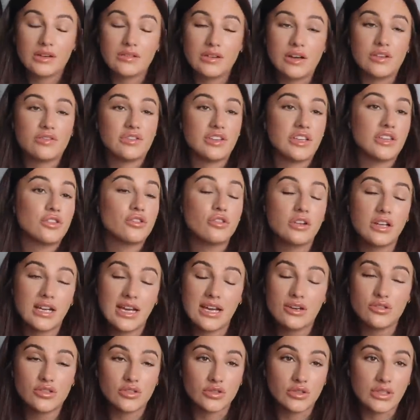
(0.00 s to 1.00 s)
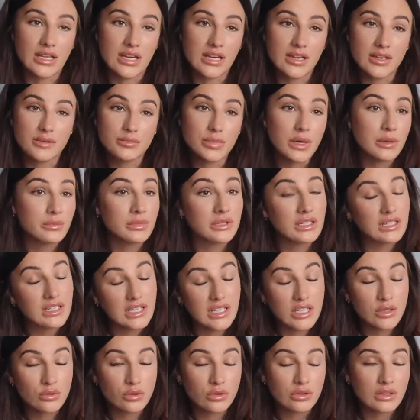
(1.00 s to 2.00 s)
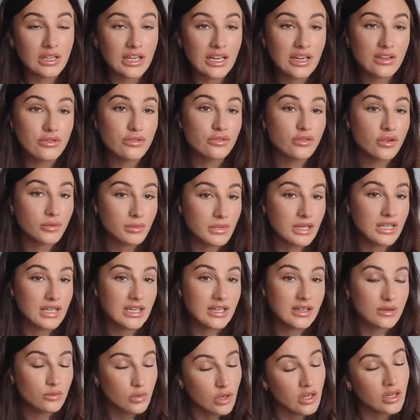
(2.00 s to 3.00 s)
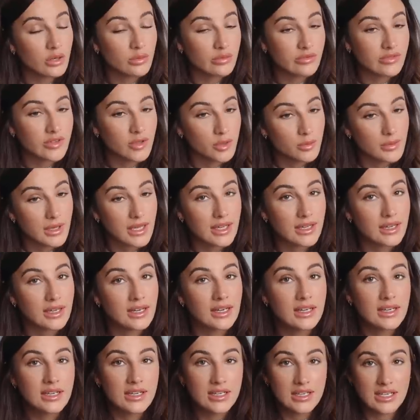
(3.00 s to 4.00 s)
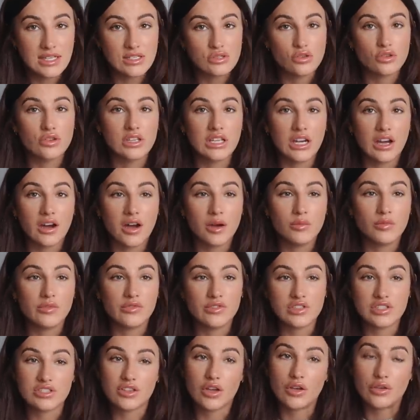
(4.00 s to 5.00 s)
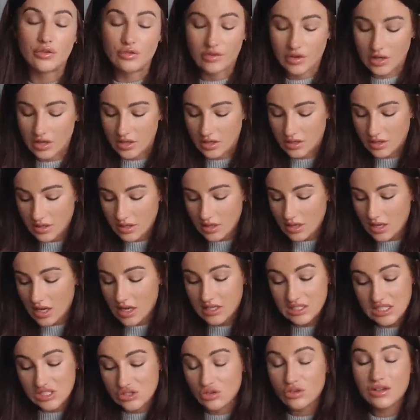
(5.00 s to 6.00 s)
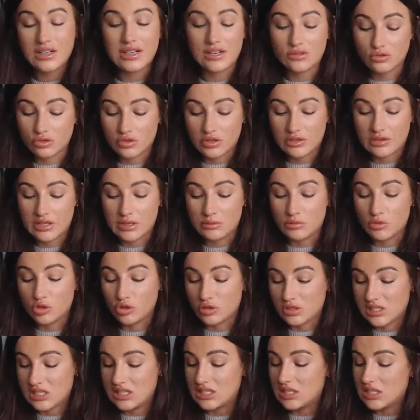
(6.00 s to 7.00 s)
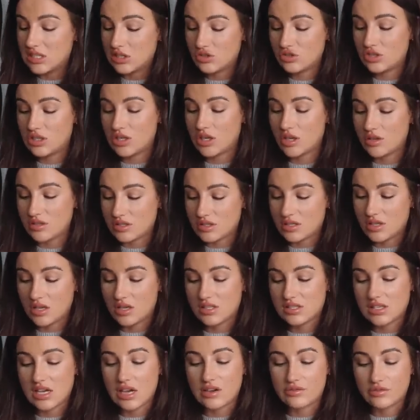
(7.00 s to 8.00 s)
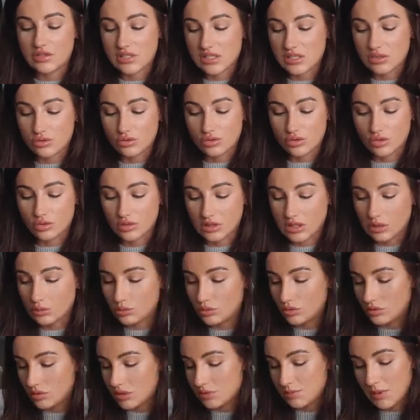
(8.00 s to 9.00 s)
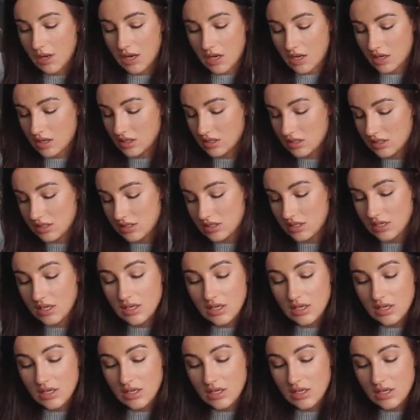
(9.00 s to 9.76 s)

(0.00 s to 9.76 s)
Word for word: Ralphie, you're not allowed on there, but I'm gonna let you on there for a minute while I'm filming. He's on the arm of the sofa and he's not allowed on there anymore because he literally goes nuts at every single dog that walks past.